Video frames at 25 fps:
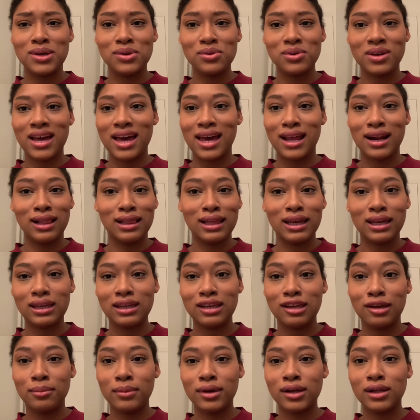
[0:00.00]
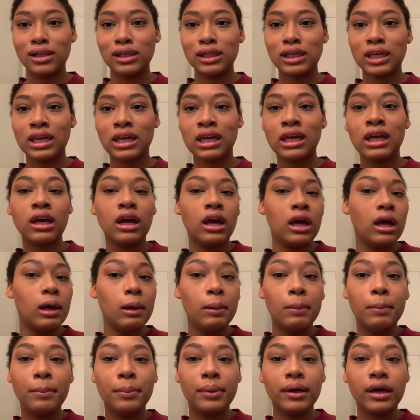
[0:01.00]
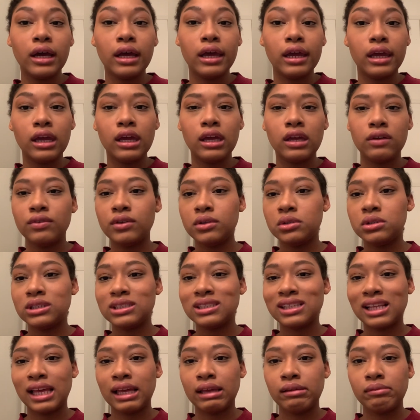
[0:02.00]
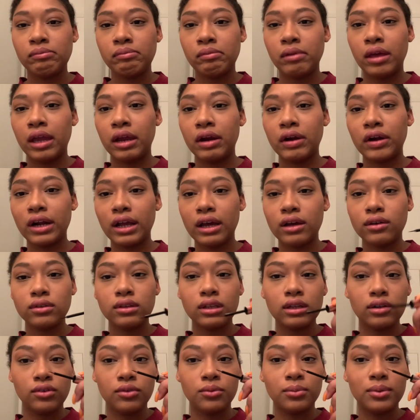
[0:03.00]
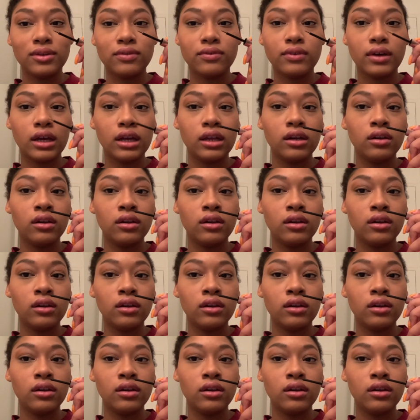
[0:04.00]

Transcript: kind of like chemically, but if you just like air it out, it'll be fine.